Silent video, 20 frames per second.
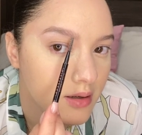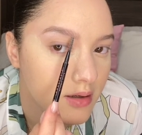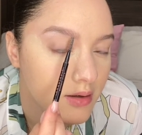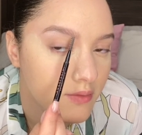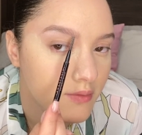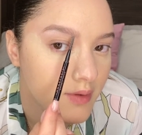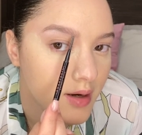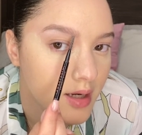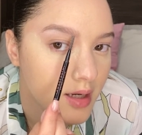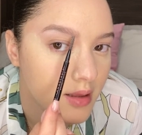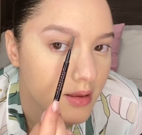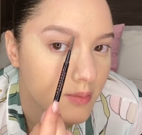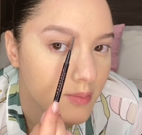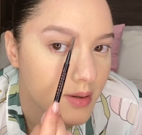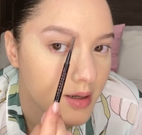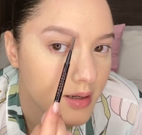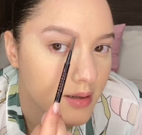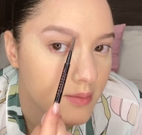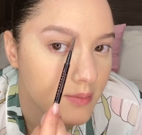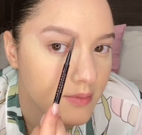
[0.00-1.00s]
right at the
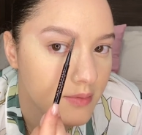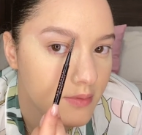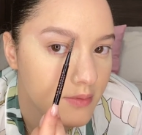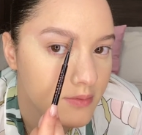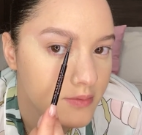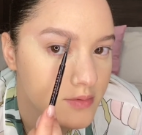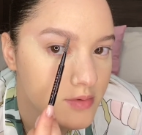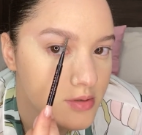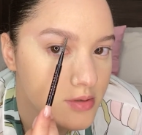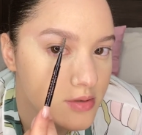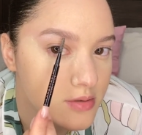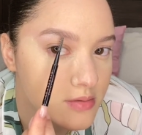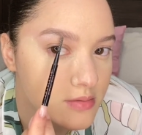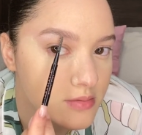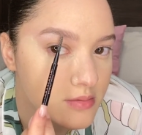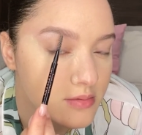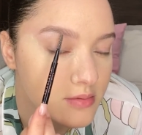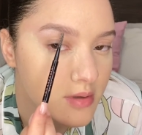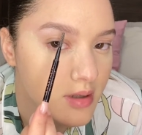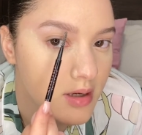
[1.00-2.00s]
bottom,
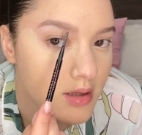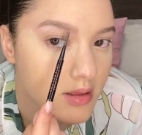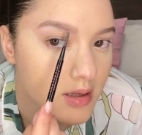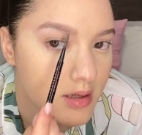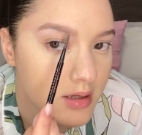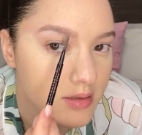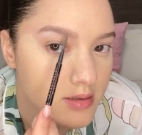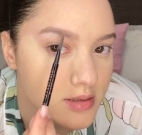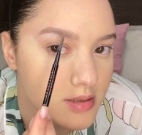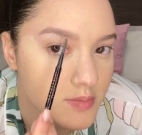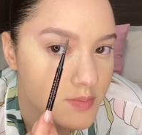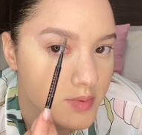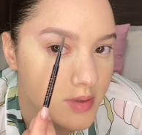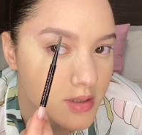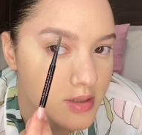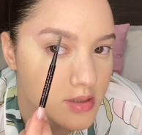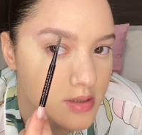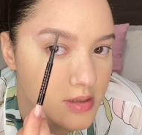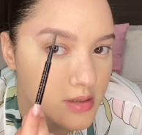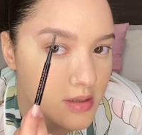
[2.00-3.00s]
and then I just
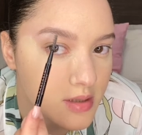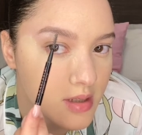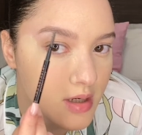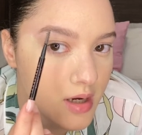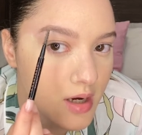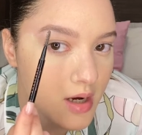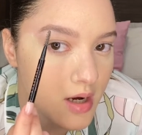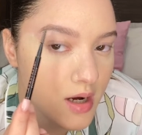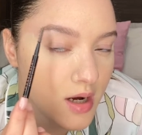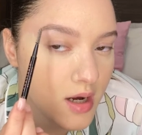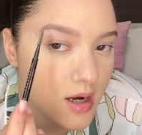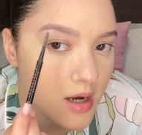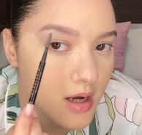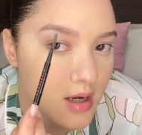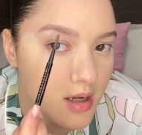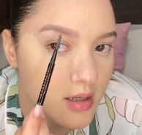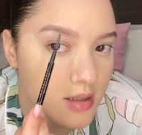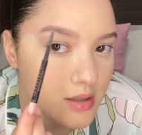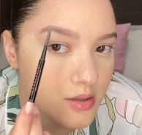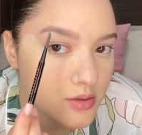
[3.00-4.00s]
brush
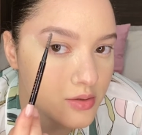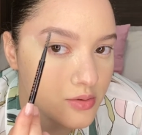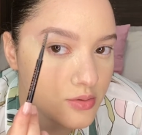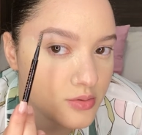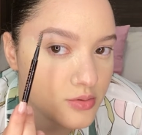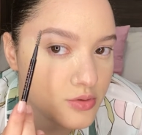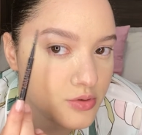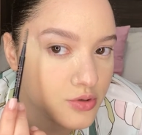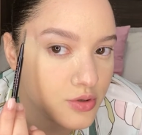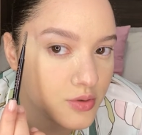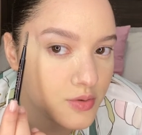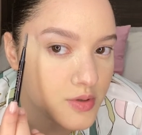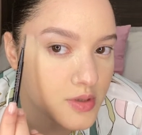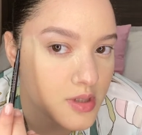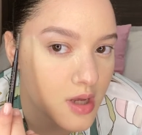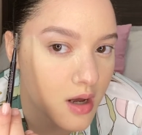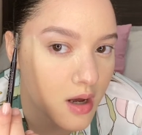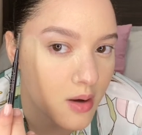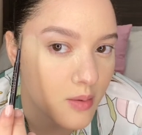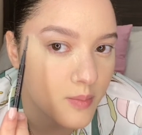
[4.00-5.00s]
little strokes
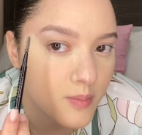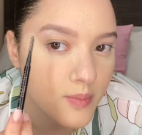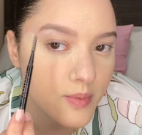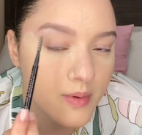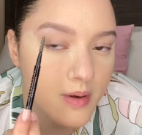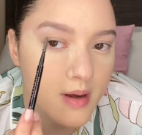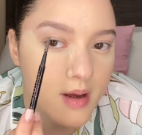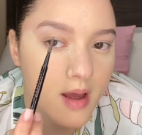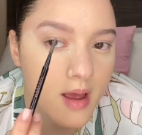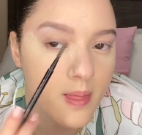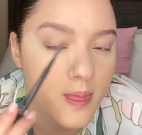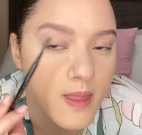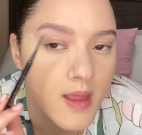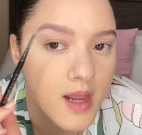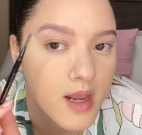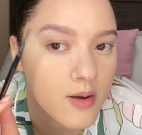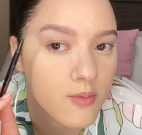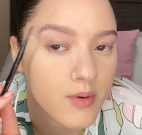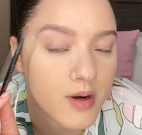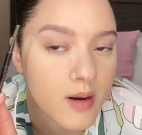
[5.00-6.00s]
up, and
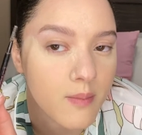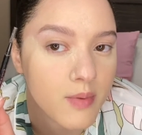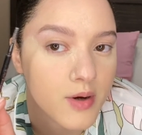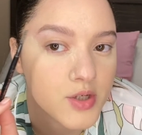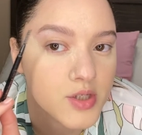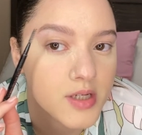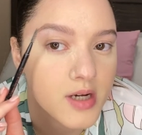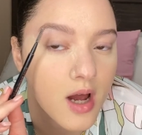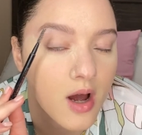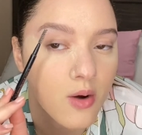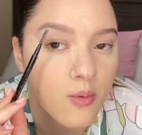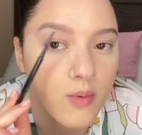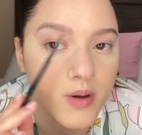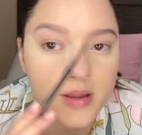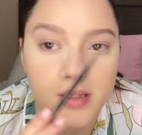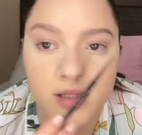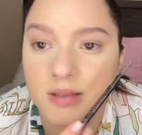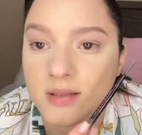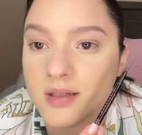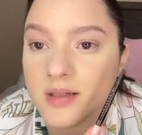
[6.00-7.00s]
then when I brush it out, what
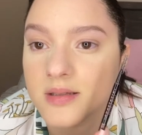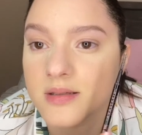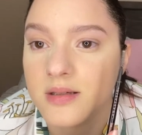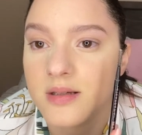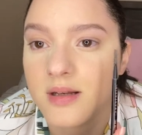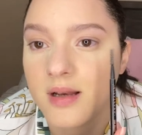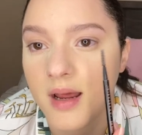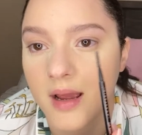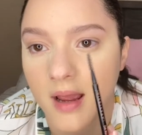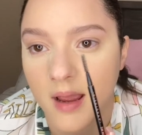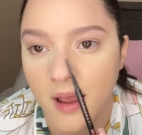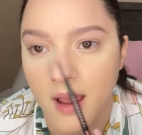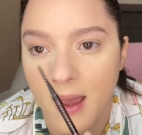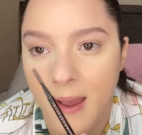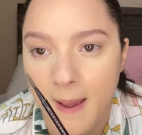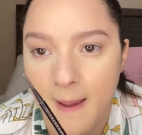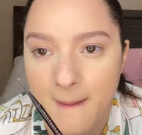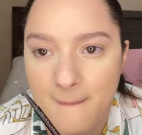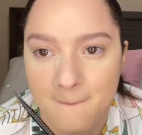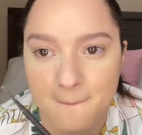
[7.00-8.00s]
that does, like,
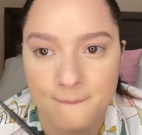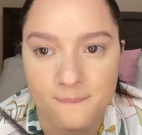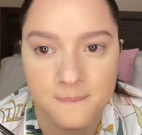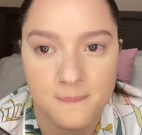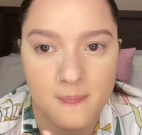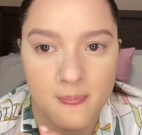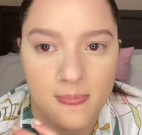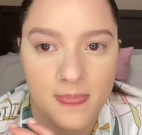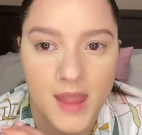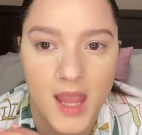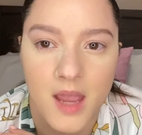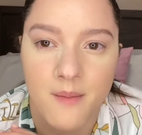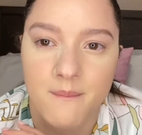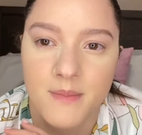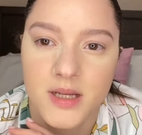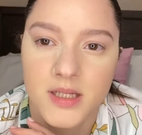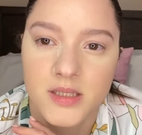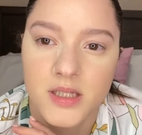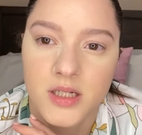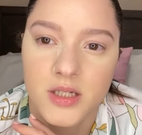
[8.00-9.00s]
it
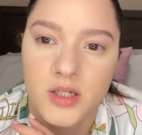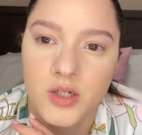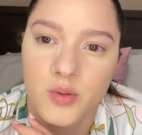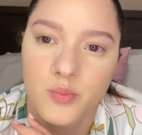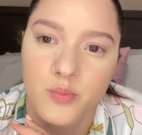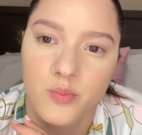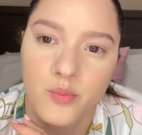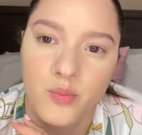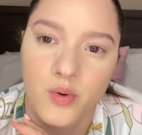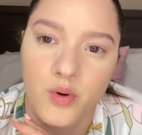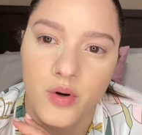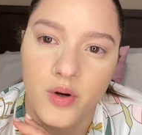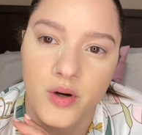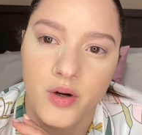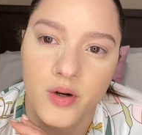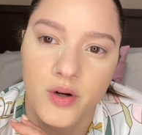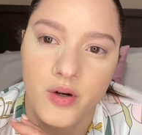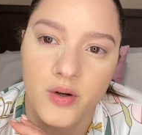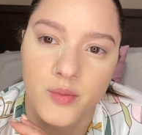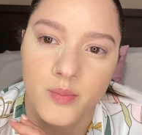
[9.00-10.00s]
makes it look
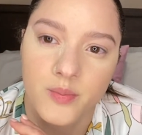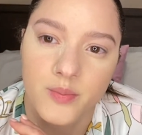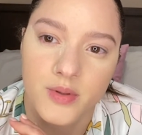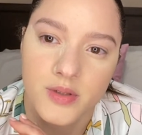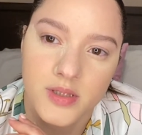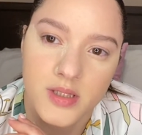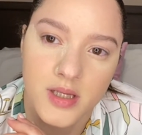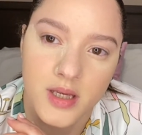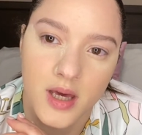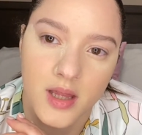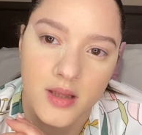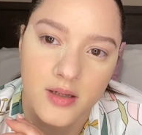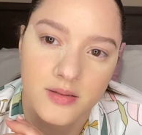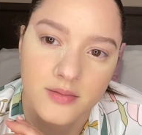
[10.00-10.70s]
more put together.